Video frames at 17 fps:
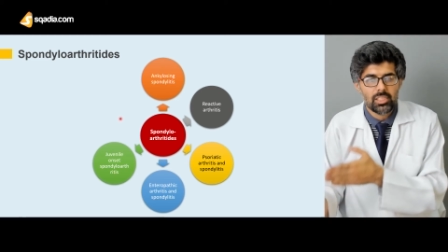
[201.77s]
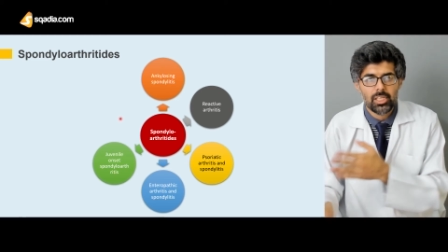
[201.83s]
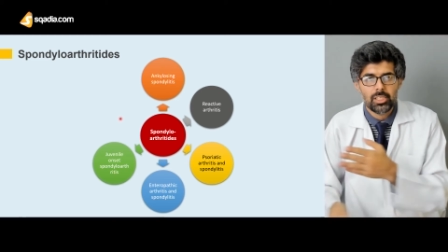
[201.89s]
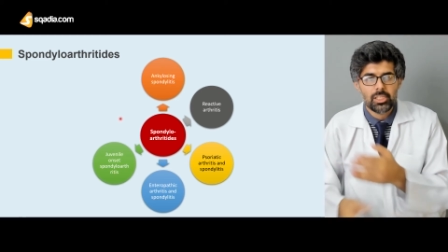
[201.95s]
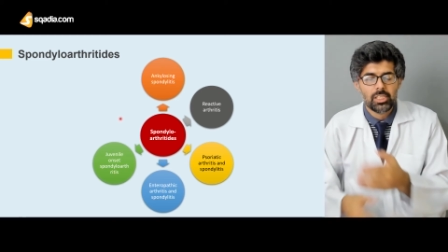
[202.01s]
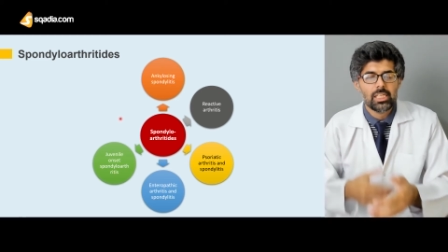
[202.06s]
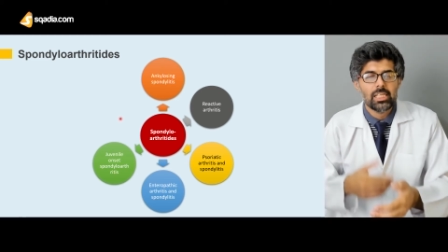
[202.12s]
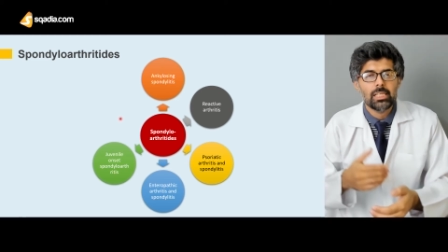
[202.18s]

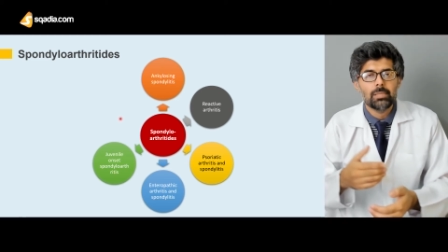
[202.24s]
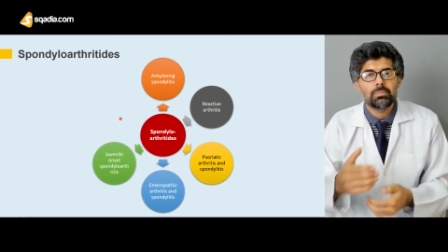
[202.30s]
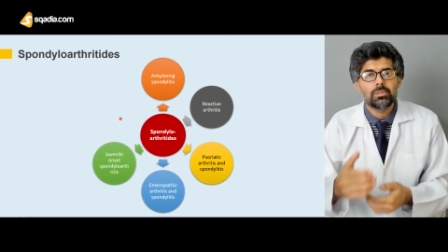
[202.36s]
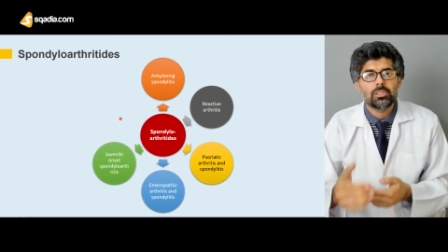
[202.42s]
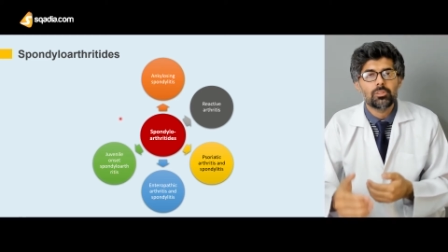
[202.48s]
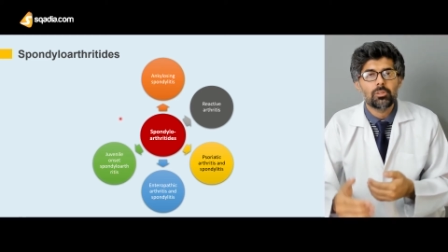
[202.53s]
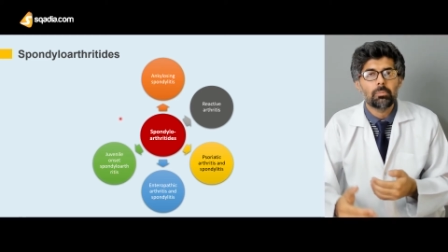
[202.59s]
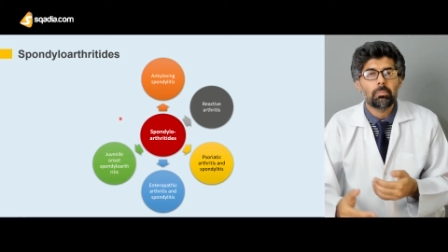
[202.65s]
It
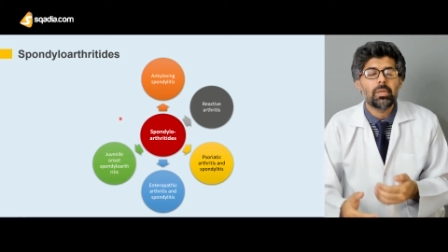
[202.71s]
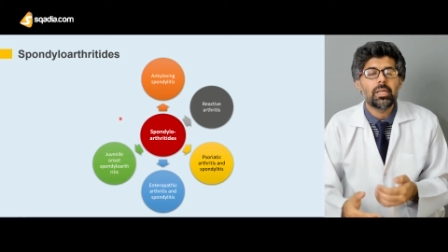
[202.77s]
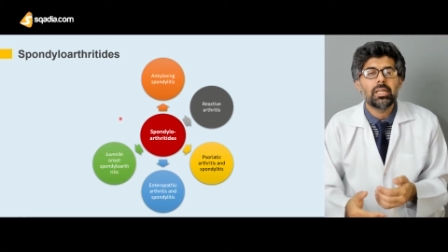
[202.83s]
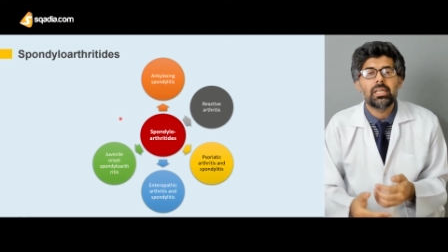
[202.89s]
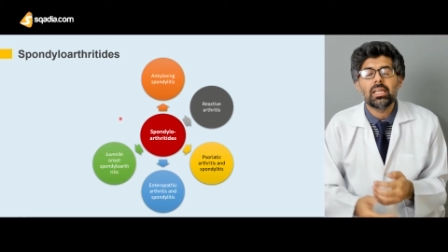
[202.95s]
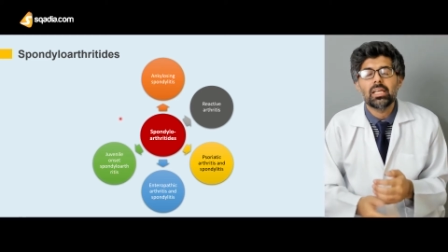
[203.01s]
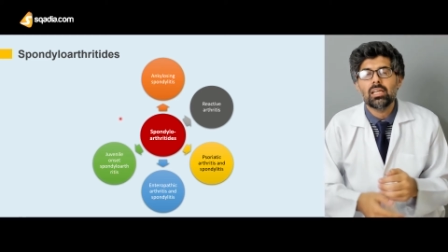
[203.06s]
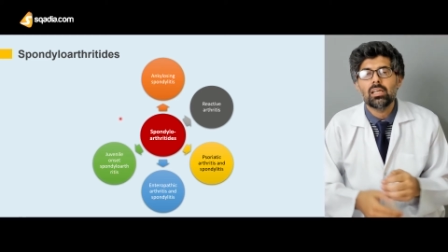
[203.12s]
keeps
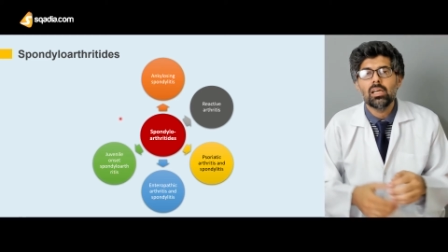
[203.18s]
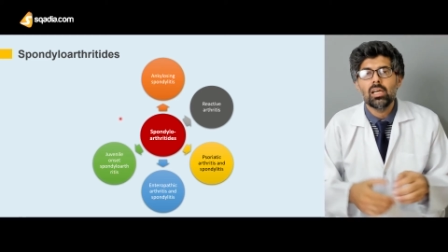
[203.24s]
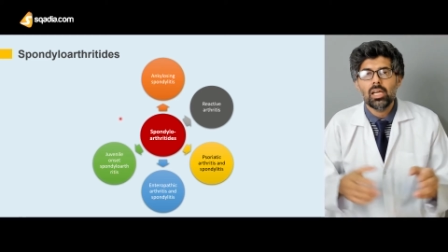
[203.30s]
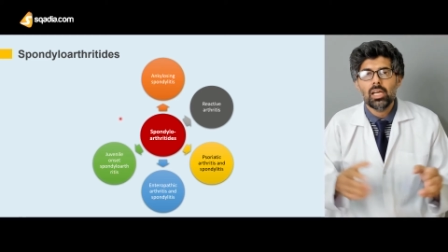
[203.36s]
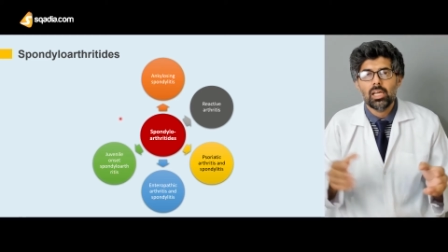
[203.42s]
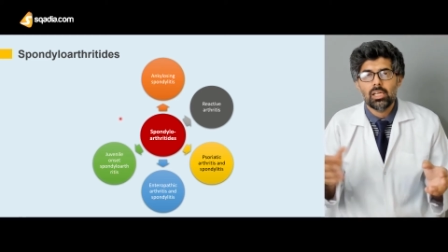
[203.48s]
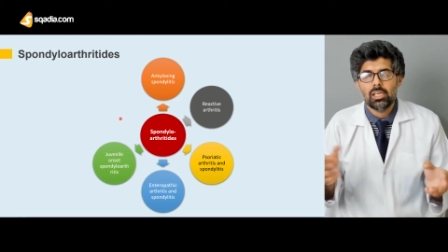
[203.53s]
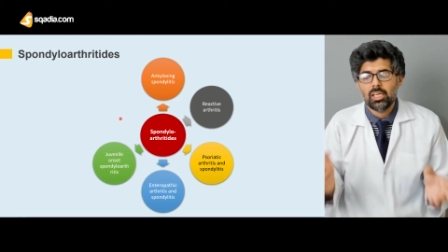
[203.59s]
repeating
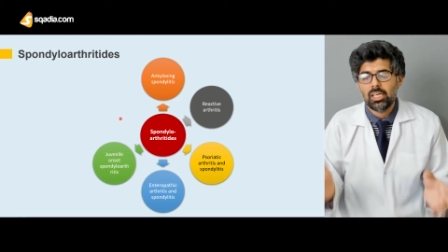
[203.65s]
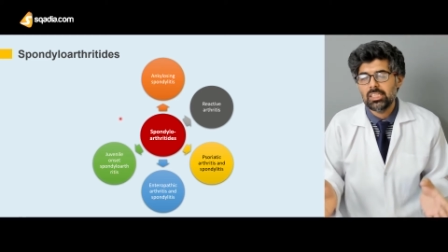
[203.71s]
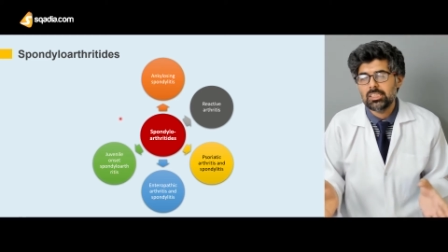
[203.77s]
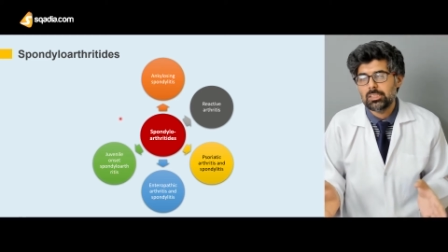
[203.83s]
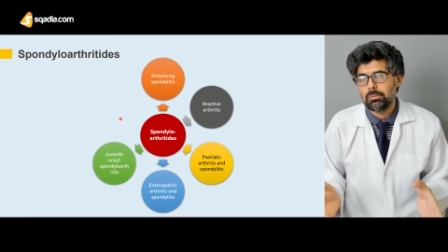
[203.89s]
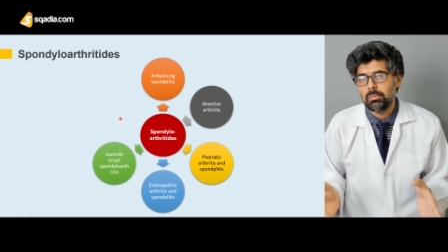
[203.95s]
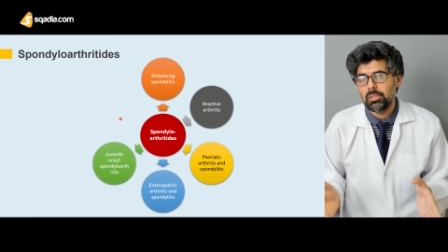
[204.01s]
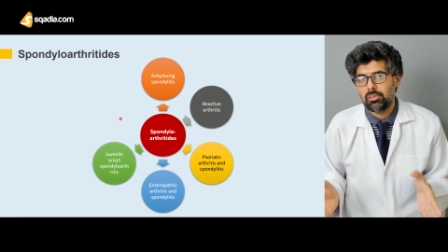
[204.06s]
in an
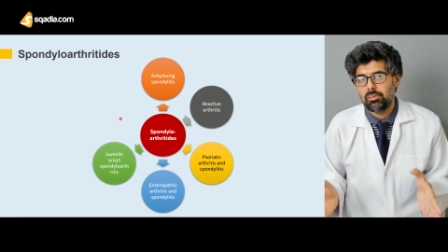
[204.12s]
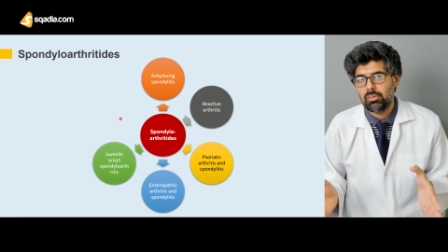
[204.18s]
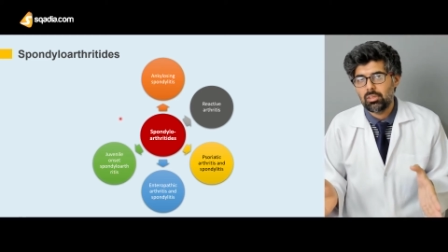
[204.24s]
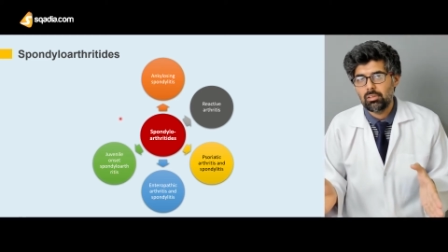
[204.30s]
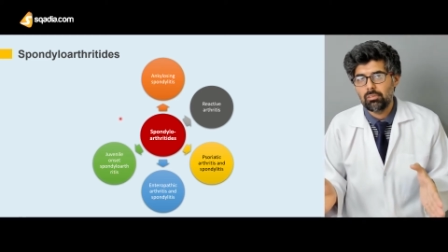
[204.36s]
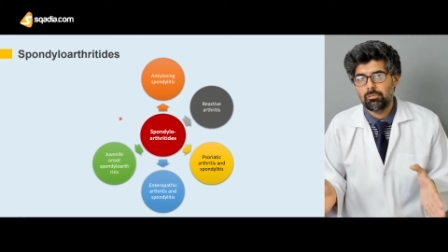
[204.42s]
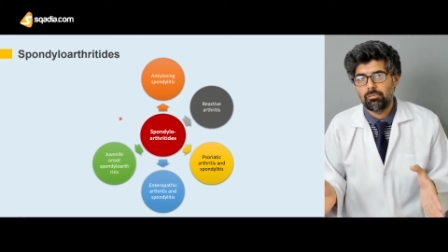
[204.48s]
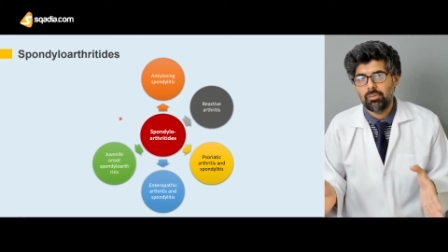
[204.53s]

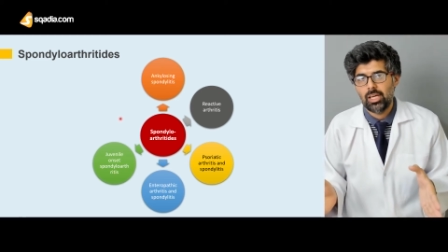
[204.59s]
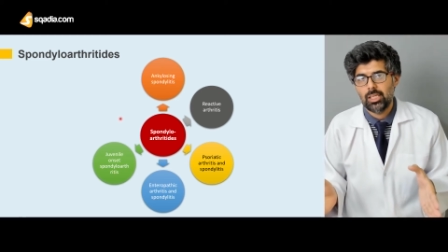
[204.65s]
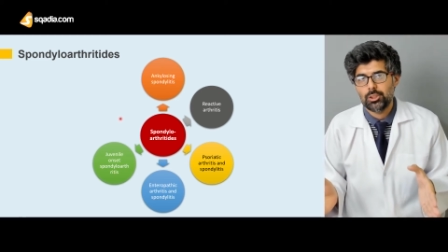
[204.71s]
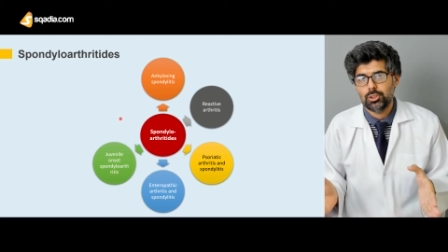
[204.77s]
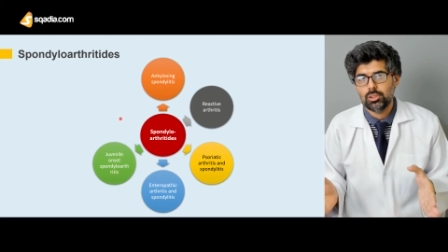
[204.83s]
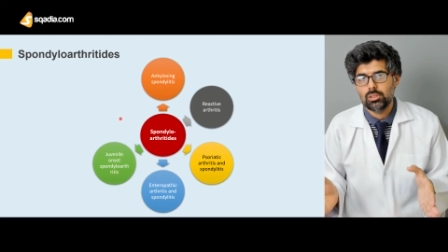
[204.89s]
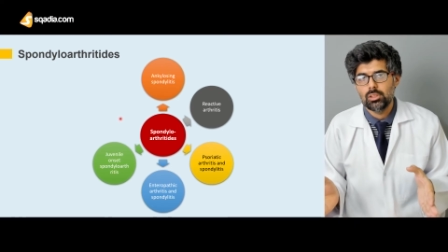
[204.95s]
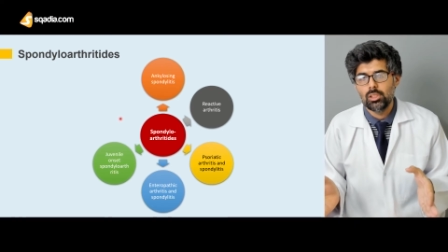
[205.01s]
asymmetrical
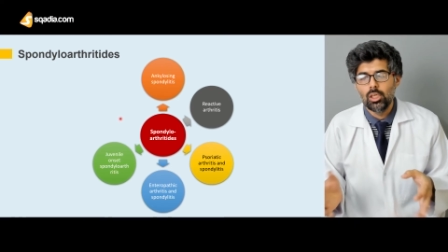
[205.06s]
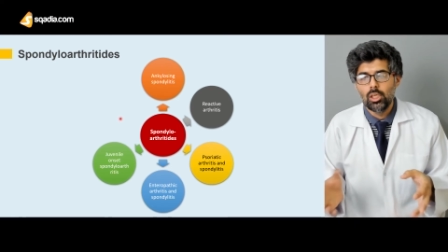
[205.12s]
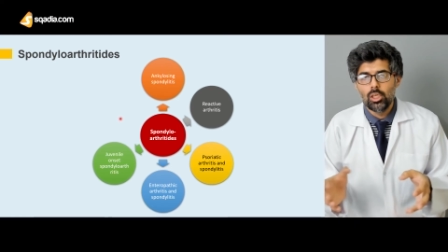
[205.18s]
fashion.